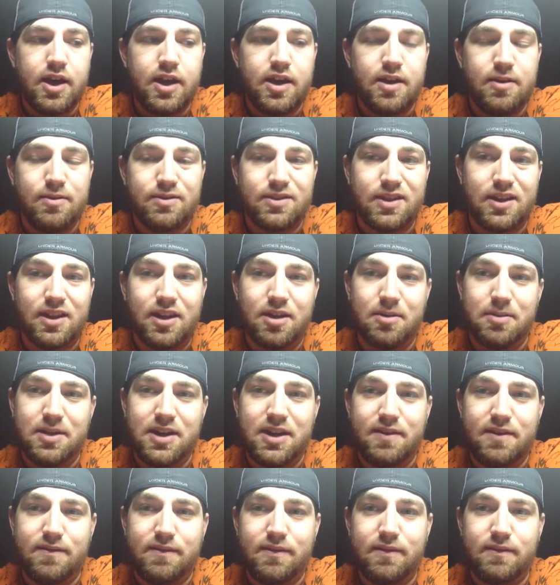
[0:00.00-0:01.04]
It was a little bit
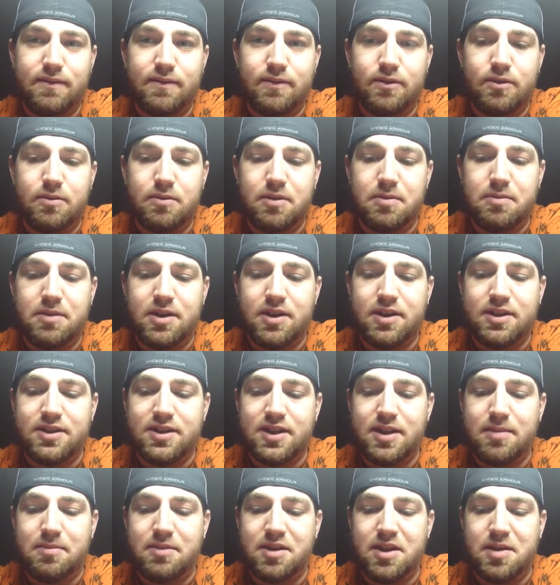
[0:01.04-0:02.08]
different for me, but at the
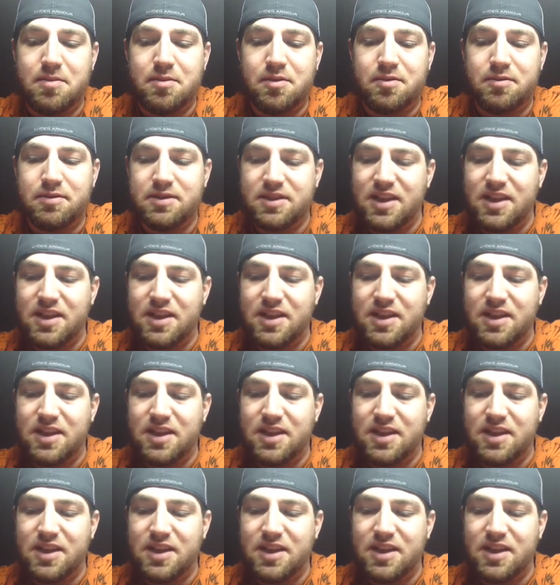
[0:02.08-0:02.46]
same time,